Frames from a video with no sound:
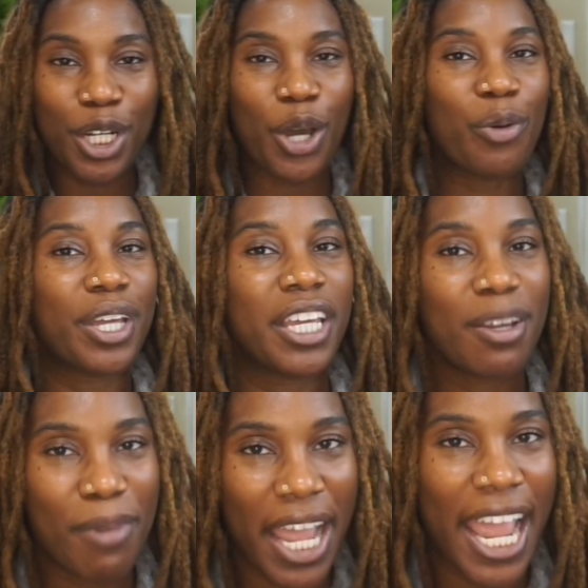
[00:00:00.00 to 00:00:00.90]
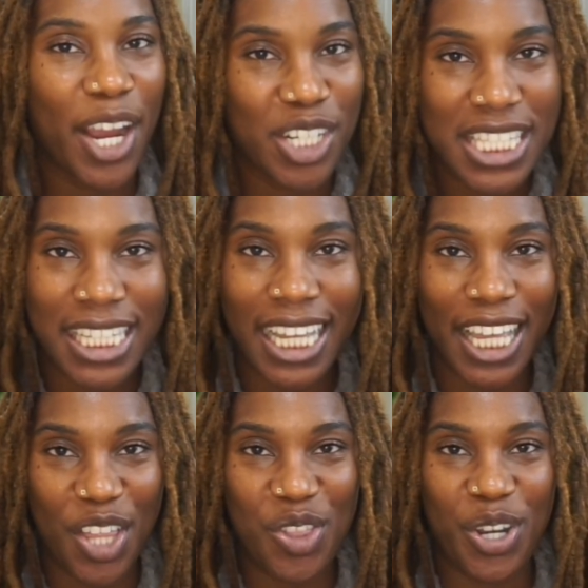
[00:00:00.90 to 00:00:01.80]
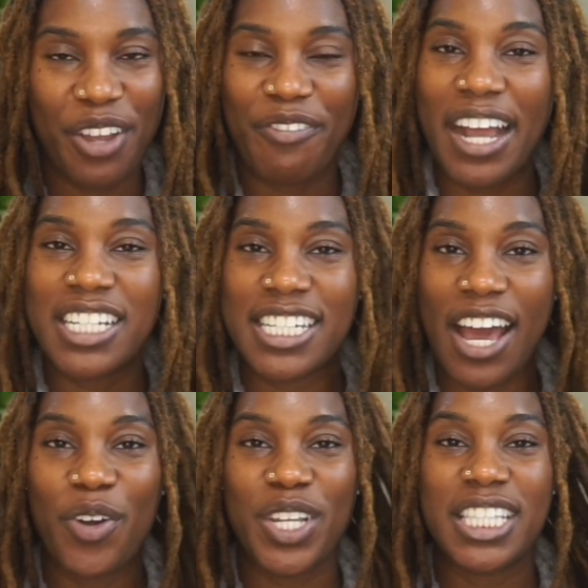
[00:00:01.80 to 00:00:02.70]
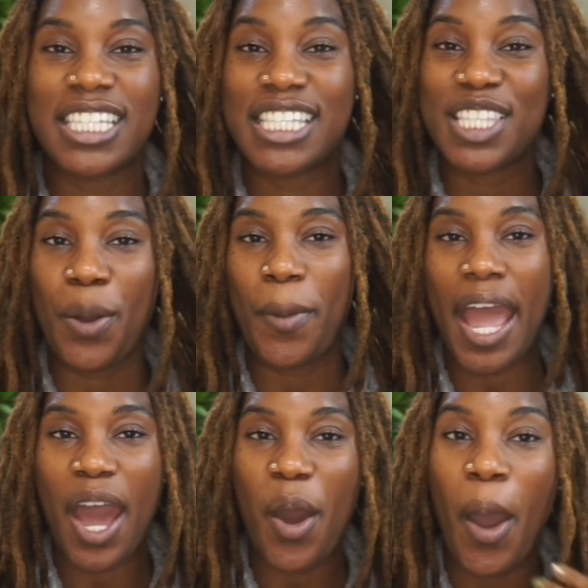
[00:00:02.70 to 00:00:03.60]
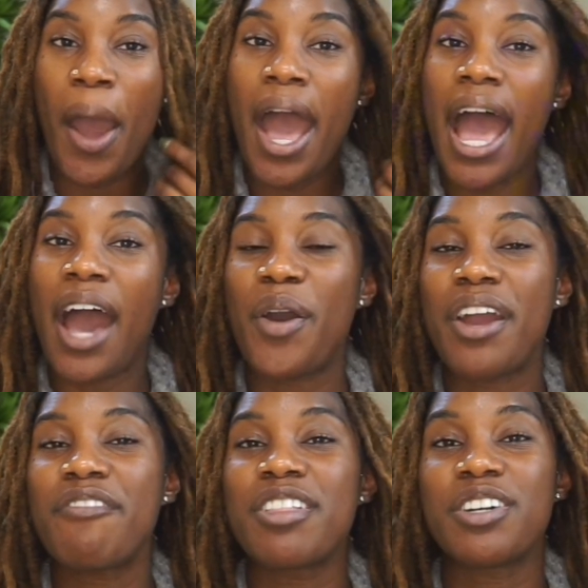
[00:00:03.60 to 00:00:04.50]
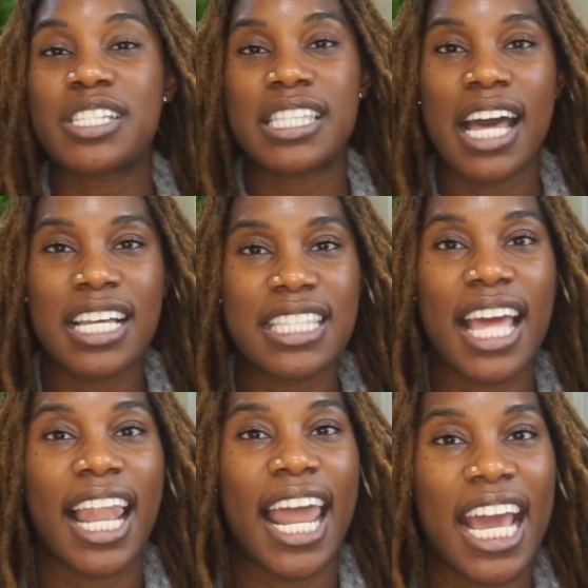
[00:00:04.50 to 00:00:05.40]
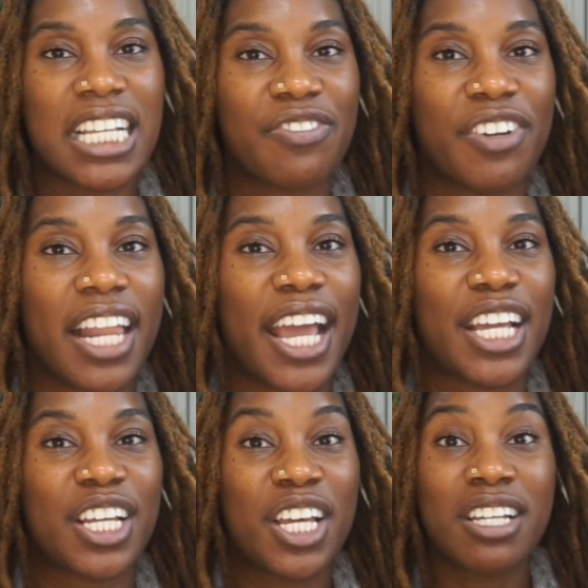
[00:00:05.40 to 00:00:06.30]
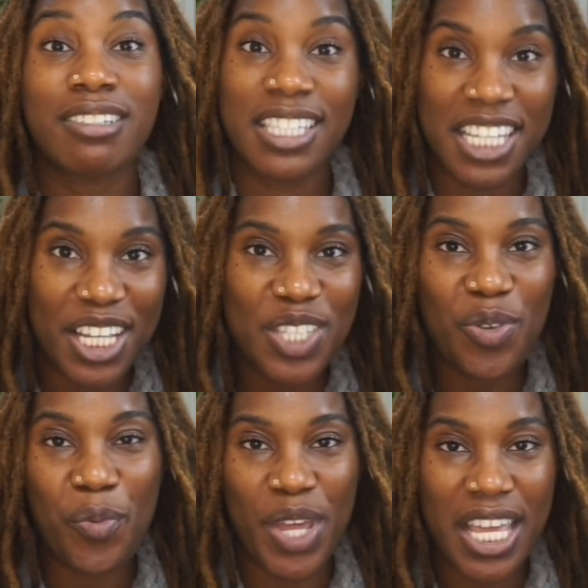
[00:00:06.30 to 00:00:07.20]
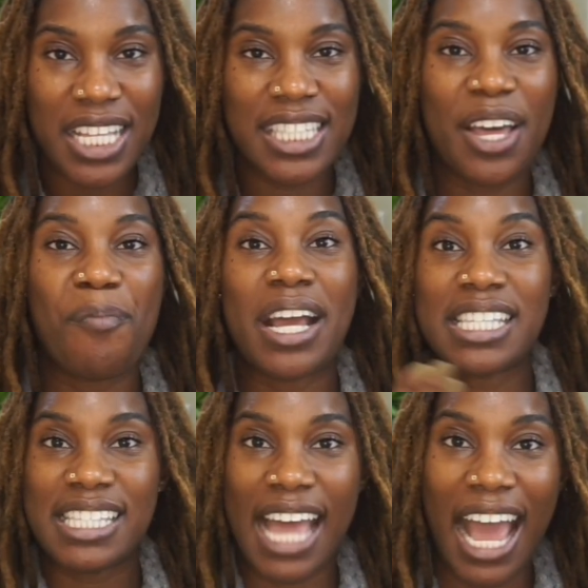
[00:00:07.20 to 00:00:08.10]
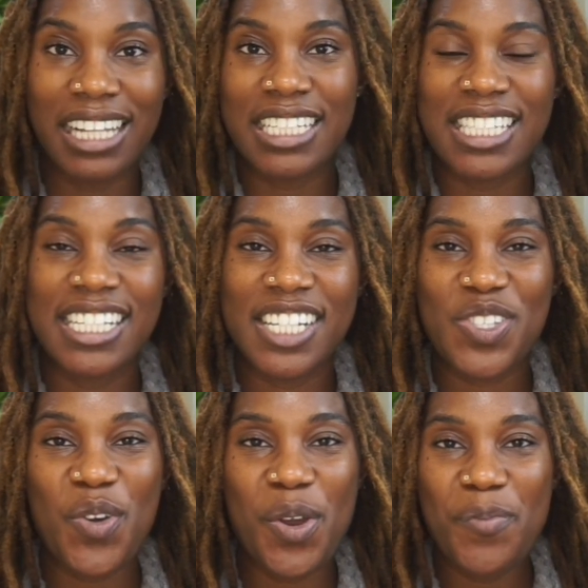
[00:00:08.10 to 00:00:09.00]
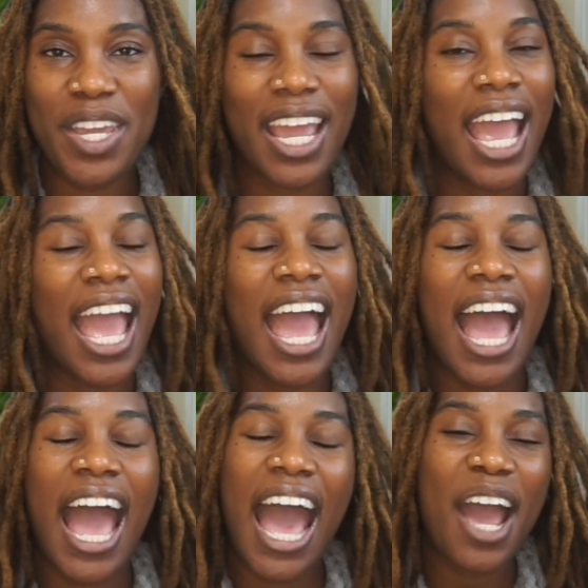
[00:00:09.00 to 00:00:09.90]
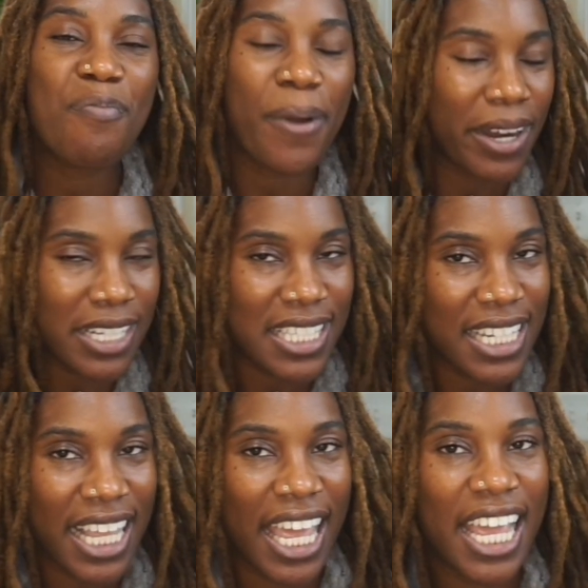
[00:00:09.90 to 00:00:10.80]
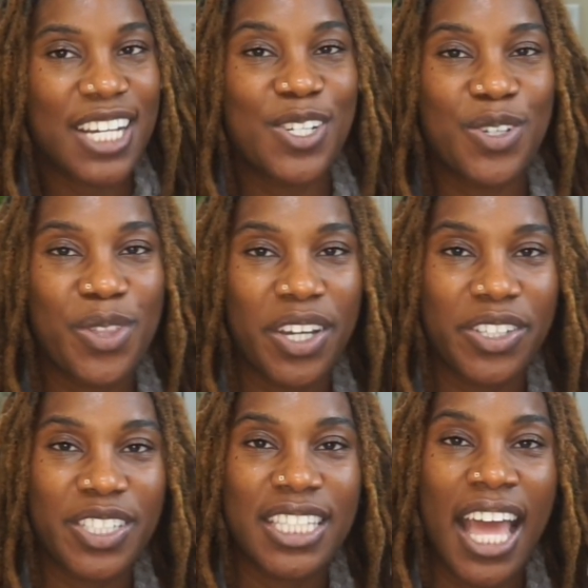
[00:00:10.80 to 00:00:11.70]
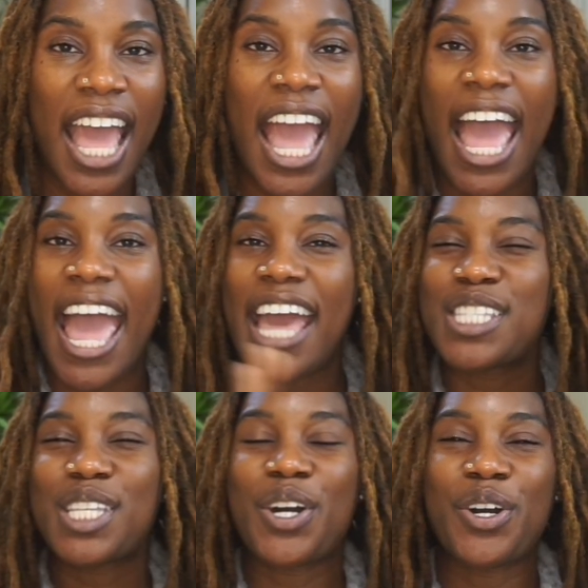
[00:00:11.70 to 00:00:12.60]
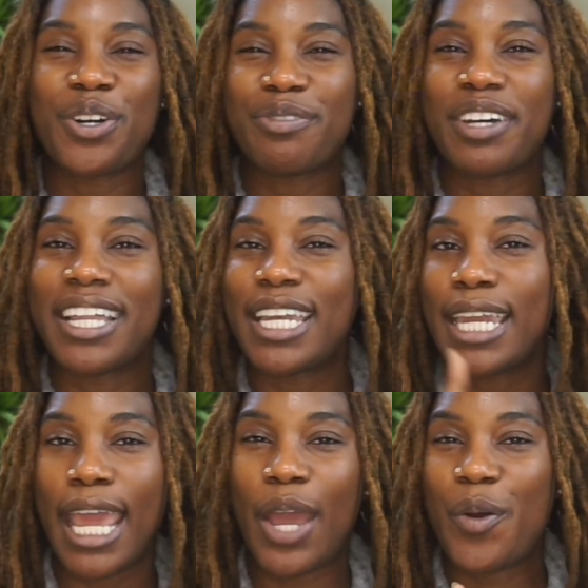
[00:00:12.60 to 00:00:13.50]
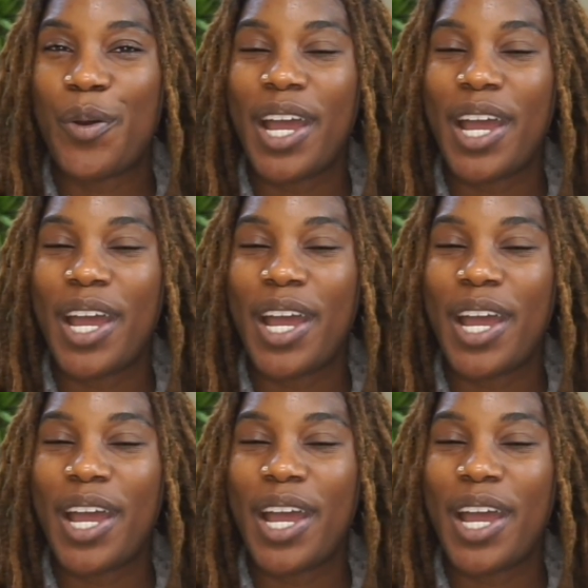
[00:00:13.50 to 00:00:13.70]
know, get my hair together if I shall need to step out. However, those styles that last for like 6 weeks that my stylist does on me, I personally can't do those as of now.